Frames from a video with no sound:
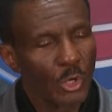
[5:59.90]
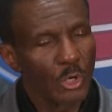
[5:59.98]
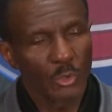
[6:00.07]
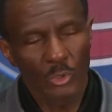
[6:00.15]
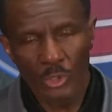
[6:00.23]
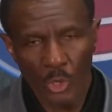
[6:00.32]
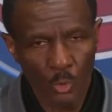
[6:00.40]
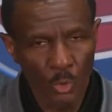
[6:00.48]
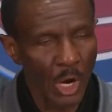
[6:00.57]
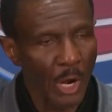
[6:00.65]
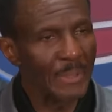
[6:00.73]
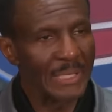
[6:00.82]
Well,
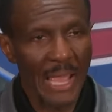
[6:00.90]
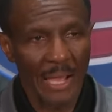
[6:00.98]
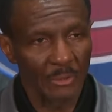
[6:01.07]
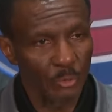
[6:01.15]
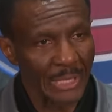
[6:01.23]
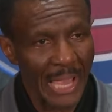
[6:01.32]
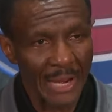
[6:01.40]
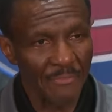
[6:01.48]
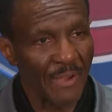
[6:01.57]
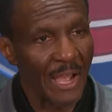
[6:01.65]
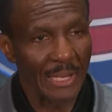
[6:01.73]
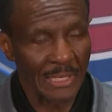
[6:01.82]
we're up and down. We got to
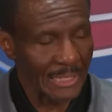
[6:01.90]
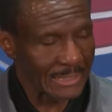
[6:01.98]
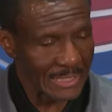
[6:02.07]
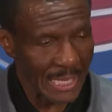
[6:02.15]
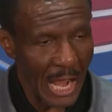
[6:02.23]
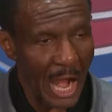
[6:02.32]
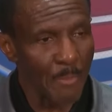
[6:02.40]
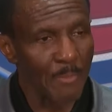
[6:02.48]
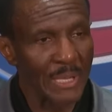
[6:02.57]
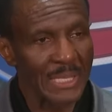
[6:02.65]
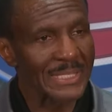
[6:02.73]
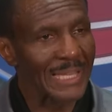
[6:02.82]
find, like I said, our
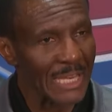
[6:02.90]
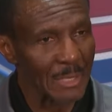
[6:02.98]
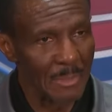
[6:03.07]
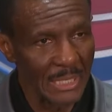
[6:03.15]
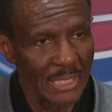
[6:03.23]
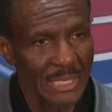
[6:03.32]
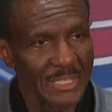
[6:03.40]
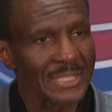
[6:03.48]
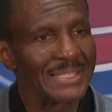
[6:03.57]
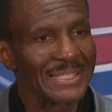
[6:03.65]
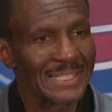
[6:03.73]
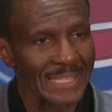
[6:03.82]
biggest enemy is
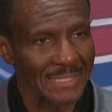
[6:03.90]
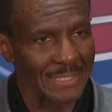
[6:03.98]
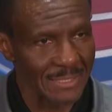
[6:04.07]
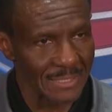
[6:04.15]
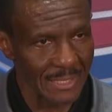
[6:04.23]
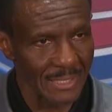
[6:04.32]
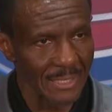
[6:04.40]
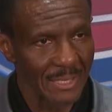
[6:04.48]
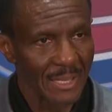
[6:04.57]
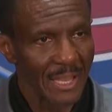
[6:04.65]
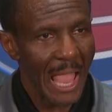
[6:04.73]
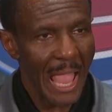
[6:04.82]
consistency.
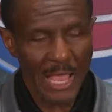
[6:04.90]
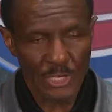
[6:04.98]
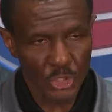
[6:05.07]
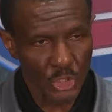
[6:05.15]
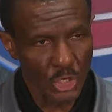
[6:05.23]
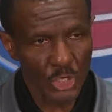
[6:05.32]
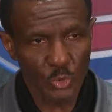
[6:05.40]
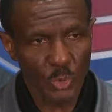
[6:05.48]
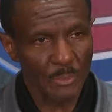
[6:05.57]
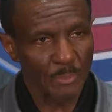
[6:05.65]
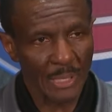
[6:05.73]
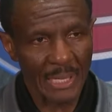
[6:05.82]
As good as
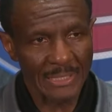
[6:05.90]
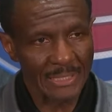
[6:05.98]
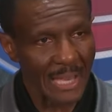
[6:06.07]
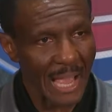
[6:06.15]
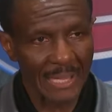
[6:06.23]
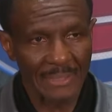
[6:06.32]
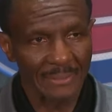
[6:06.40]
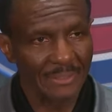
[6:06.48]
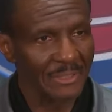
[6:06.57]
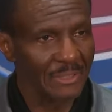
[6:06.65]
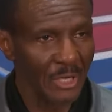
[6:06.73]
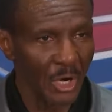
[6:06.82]
we played tonight,
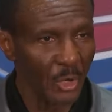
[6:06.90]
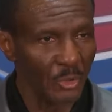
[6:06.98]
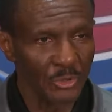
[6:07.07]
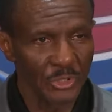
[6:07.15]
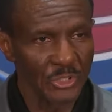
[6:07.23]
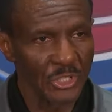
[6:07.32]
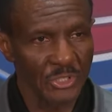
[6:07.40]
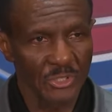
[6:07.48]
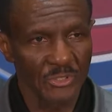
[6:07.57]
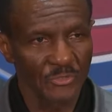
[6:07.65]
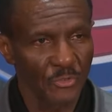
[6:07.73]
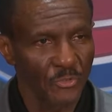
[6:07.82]
a
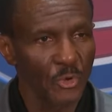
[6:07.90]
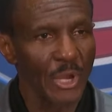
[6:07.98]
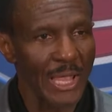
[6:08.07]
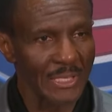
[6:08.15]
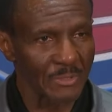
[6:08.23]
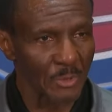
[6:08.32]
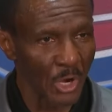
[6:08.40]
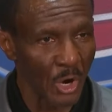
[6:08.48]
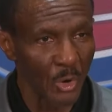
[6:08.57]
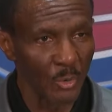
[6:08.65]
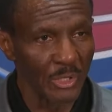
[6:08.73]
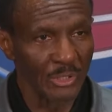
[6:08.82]
few nights
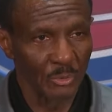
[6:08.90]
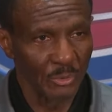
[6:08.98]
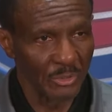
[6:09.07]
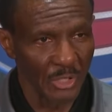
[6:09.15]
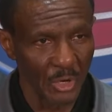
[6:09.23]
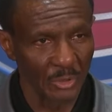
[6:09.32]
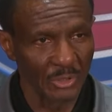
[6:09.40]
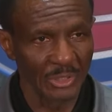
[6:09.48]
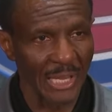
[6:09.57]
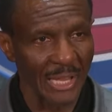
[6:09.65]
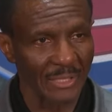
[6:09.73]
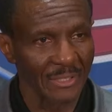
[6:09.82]
ago, we
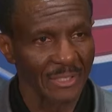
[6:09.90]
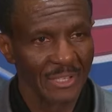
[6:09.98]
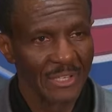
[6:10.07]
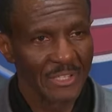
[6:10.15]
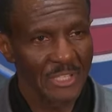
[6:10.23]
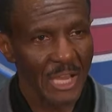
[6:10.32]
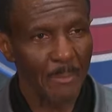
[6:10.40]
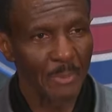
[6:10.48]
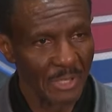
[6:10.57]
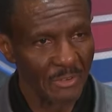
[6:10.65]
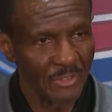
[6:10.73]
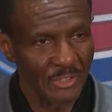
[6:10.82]
looked like chopped
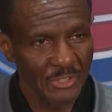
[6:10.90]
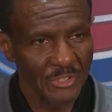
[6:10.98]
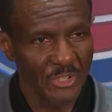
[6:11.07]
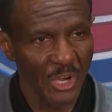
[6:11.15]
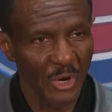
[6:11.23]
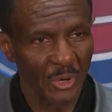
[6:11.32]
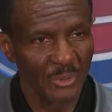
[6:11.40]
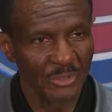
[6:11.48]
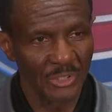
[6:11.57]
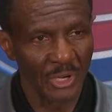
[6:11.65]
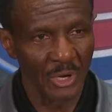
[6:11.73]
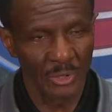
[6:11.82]
liver. So,
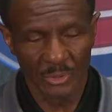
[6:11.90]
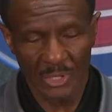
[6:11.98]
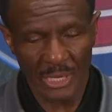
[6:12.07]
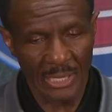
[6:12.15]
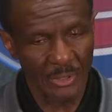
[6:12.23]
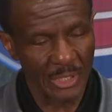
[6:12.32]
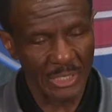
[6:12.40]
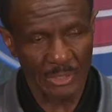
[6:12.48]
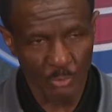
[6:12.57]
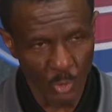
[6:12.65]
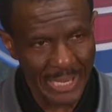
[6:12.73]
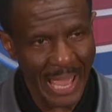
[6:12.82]

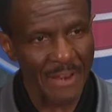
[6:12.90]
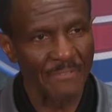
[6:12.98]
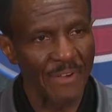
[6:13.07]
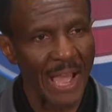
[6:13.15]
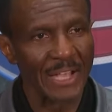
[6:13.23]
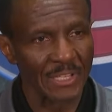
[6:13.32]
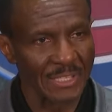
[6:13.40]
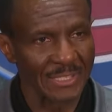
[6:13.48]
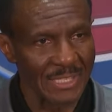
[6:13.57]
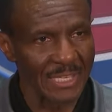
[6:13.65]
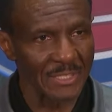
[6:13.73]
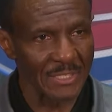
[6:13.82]
we got to find
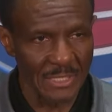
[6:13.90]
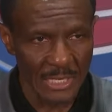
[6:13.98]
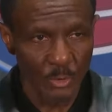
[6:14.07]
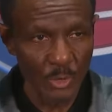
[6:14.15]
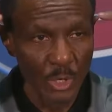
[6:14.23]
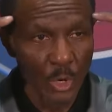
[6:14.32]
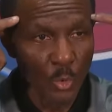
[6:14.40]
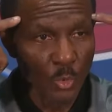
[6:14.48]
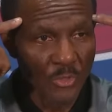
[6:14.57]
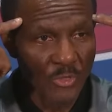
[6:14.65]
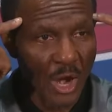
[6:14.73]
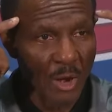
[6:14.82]
consistency
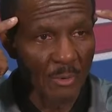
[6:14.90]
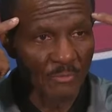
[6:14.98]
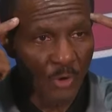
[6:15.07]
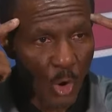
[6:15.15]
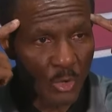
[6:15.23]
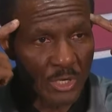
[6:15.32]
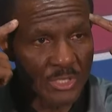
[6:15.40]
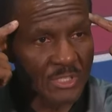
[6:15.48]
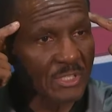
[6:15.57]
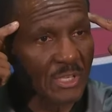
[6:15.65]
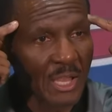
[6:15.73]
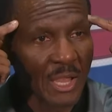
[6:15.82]
with our
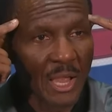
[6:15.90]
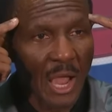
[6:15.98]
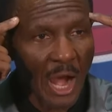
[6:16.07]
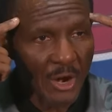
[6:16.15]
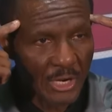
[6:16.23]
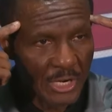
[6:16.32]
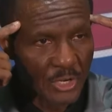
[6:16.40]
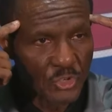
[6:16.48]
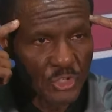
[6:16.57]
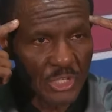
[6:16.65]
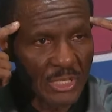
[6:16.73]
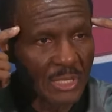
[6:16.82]
focus, our
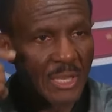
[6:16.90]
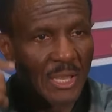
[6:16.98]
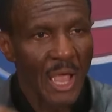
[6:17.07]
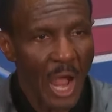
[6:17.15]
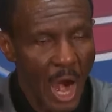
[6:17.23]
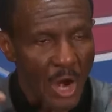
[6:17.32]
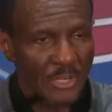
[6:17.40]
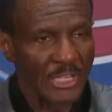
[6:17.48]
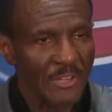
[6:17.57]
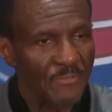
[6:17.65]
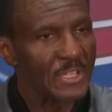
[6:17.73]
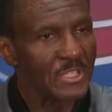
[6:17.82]
energy, our
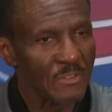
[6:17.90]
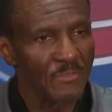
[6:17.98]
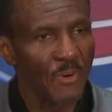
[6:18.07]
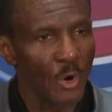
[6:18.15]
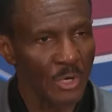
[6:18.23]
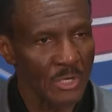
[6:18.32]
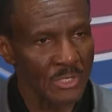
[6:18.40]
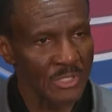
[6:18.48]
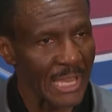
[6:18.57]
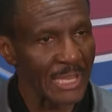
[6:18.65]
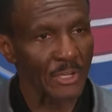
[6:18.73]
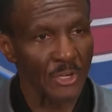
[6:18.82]
defensive focus,
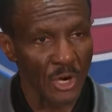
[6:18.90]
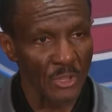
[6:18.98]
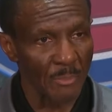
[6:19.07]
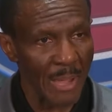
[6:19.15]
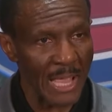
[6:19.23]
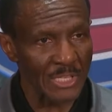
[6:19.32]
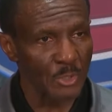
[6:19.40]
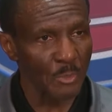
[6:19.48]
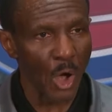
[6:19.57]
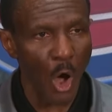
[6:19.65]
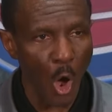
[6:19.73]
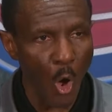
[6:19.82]
taking care of the
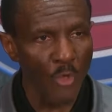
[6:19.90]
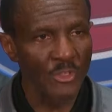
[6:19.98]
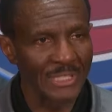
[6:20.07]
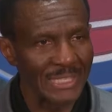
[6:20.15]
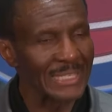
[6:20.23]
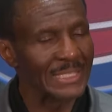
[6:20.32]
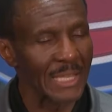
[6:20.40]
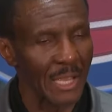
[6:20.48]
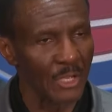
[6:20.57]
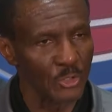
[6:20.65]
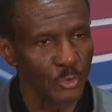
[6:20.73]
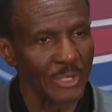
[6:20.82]
basketball, all the
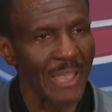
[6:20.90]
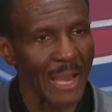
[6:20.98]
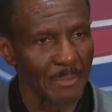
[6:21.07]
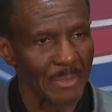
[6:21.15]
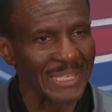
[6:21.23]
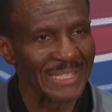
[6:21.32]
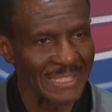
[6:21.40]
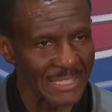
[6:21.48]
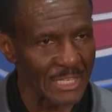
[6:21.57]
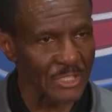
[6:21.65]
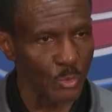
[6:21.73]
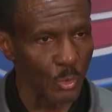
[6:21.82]
details we got to be
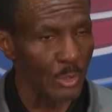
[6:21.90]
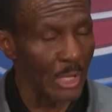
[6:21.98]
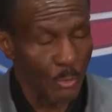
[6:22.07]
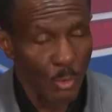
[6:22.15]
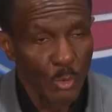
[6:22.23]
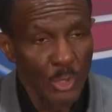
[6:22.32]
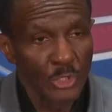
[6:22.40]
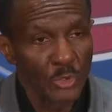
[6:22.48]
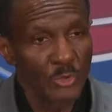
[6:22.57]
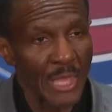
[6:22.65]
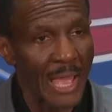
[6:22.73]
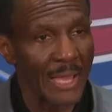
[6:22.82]
consistent with. And when we
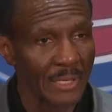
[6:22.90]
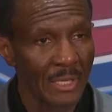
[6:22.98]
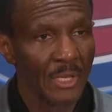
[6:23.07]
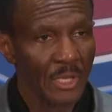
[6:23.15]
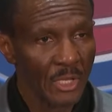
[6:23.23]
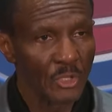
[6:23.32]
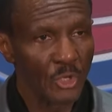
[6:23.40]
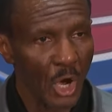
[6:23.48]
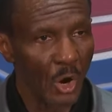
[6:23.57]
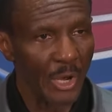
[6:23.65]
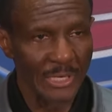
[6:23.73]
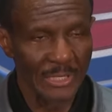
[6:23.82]
do that,
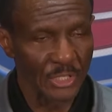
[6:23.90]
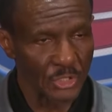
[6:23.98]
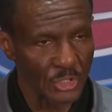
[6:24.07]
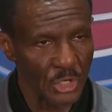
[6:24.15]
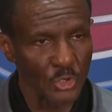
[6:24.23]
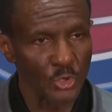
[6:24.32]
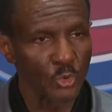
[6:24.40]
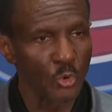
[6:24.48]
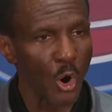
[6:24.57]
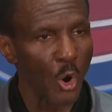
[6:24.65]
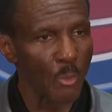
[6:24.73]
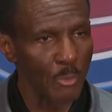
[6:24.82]
and continue to
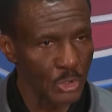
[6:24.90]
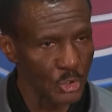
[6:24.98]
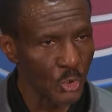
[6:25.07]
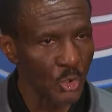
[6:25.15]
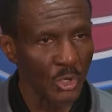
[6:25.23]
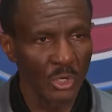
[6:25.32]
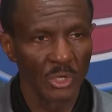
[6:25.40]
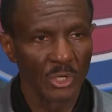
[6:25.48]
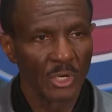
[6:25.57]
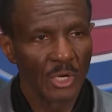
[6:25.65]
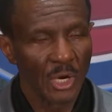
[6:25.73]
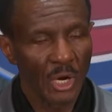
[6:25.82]
grow and mature,
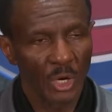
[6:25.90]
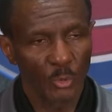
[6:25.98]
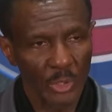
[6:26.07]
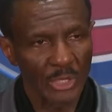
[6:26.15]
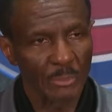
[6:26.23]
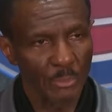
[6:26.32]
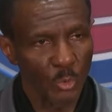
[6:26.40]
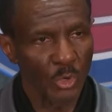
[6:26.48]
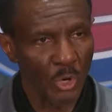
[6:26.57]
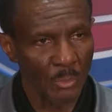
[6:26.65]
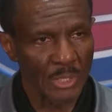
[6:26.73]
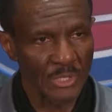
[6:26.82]
we're
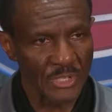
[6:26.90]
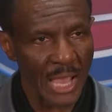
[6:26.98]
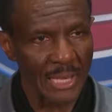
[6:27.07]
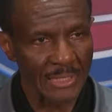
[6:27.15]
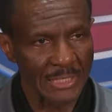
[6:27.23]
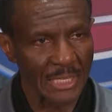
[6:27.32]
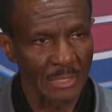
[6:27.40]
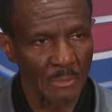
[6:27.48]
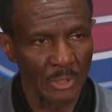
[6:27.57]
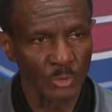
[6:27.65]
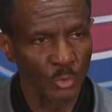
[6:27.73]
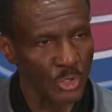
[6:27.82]
going to be a solid
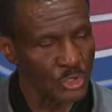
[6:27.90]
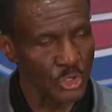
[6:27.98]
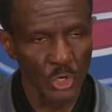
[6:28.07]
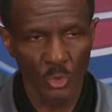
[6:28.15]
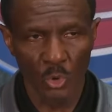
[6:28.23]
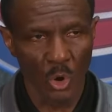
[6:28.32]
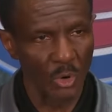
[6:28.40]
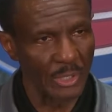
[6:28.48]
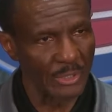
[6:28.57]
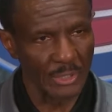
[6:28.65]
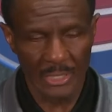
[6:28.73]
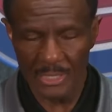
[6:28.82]
team. But we're still
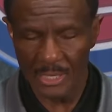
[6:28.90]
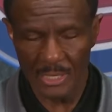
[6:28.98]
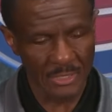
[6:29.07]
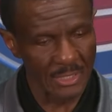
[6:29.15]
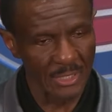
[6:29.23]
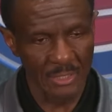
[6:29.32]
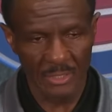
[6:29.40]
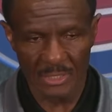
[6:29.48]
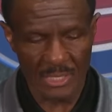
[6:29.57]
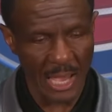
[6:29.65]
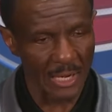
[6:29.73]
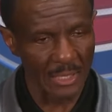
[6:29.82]
growing. It's
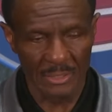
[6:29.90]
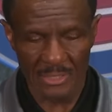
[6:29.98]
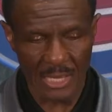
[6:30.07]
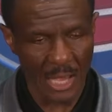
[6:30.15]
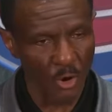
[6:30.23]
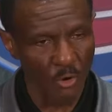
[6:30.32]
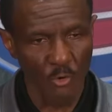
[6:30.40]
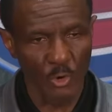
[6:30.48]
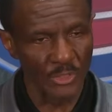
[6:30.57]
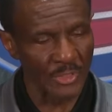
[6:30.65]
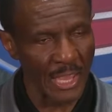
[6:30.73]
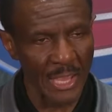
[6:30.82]
not over
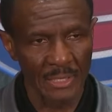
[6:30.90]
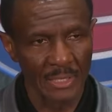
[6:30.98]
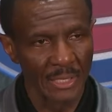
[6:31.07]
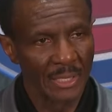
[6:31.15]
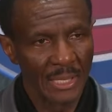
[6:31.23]
with yet.